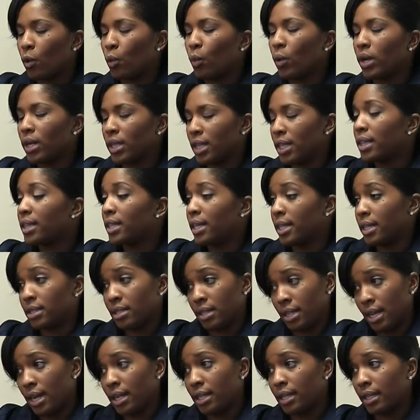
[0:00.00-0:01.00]
One of the things
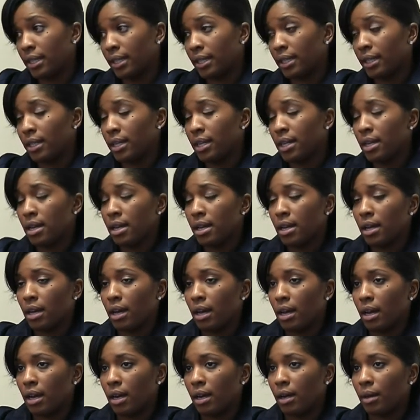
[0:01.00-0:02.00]
that I did,
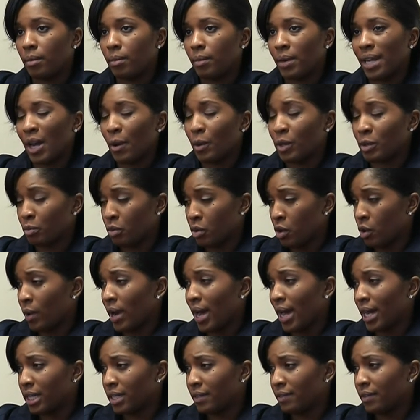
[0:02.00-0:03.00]
um, and I was
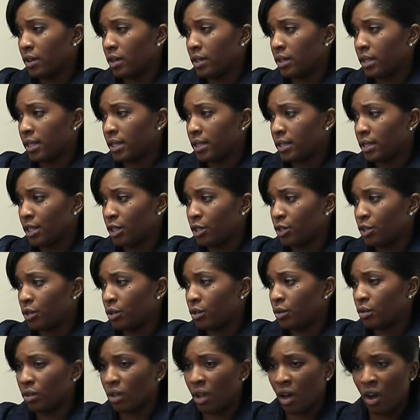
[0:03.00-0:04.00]
proactive on this
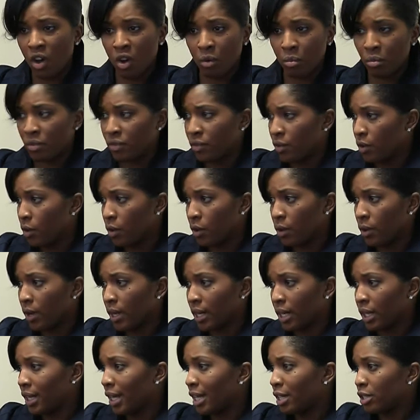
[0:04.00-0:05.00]
issue long before
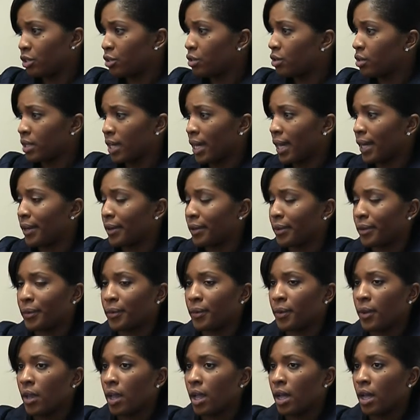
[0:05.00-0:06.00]
an election
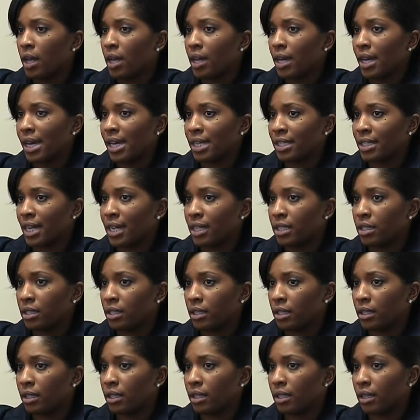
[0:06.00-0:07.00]
cycle, is I
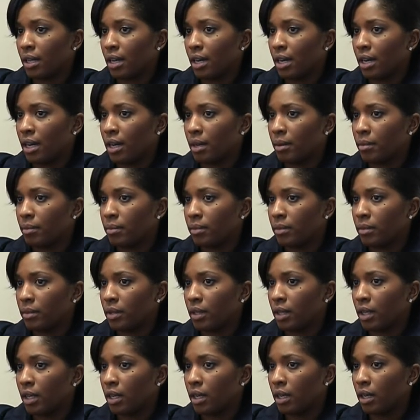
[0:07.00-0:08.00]
took um,
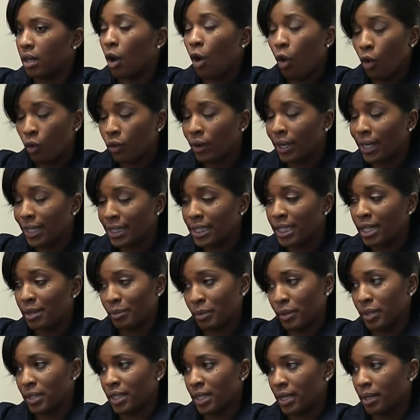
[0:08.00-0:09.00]
over a ten
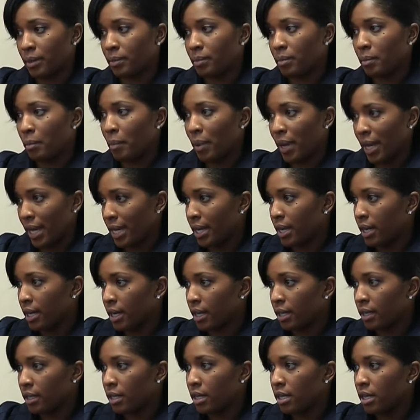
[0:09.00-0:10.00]
percent pay
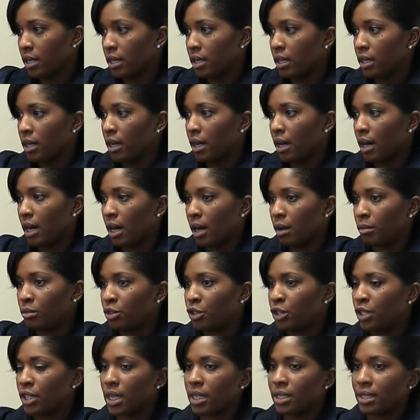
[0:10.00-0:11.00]
cut, um,
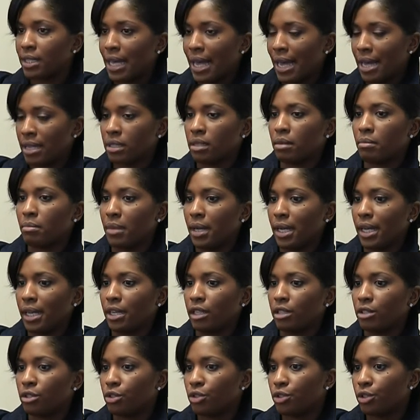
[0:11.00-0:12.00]
just as a
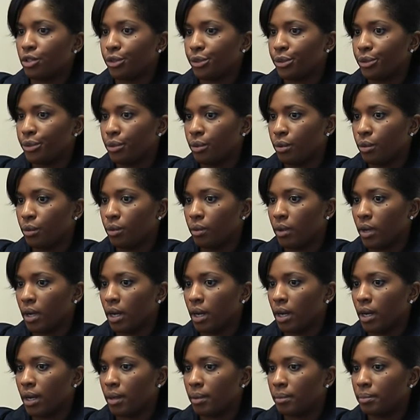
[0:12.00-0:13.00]
means to,
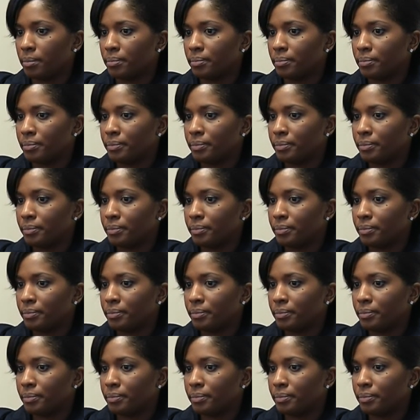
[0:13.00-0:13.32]
um,